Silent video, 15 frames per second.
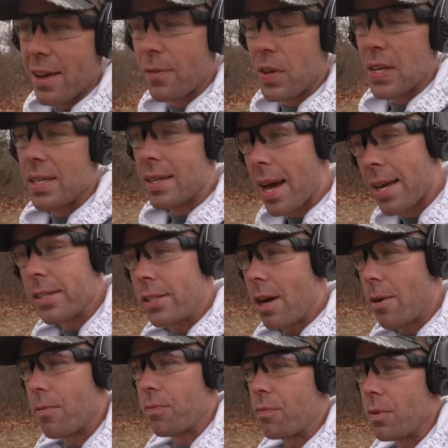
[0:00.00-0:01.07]
If it does
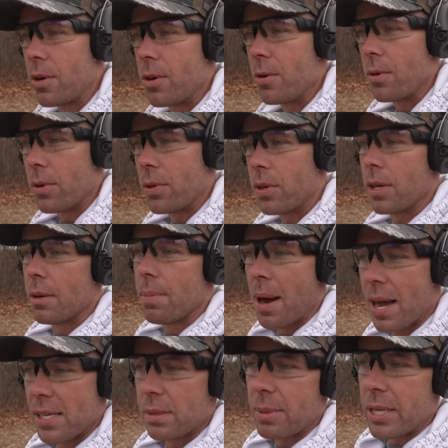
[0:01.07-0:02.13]
go through, you could
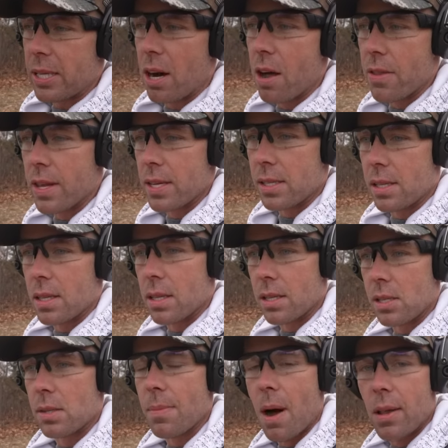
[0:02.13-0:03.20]
possibly call this the
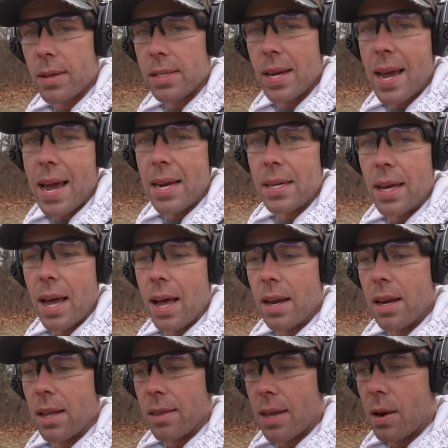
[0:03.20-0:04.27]
smallest
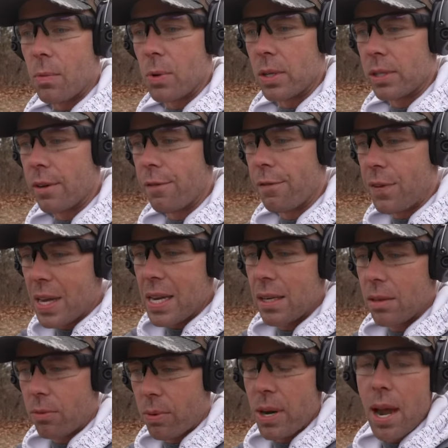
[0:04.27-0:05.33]
handgun that will defeat
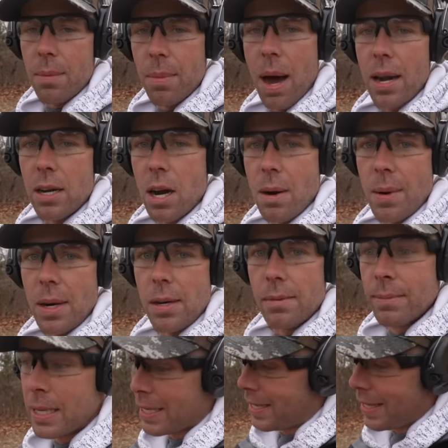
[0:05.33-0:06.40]
three A body armor.
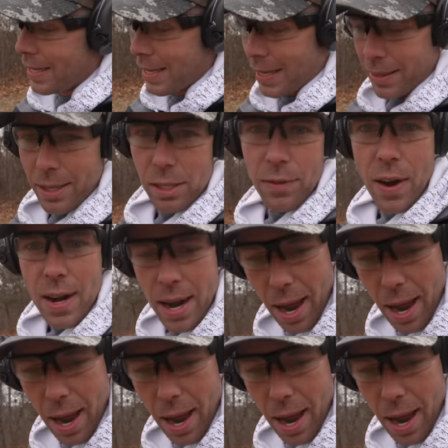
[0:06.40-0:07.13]
Let's find